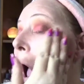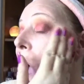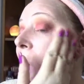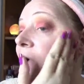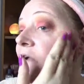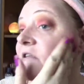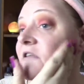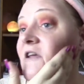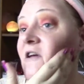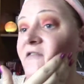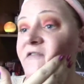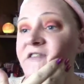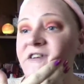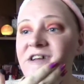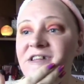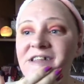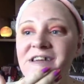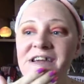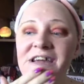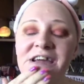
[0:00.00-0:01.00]
It
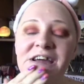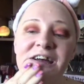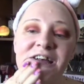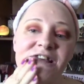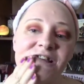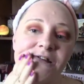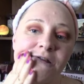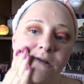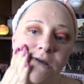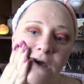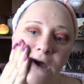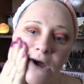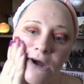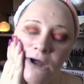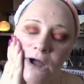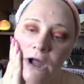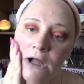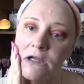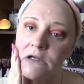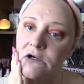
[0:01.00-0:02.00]
definitely has that
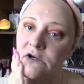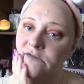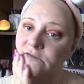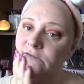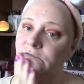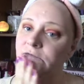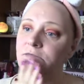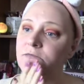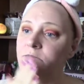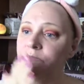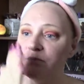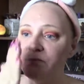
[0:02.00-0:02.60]
kind of,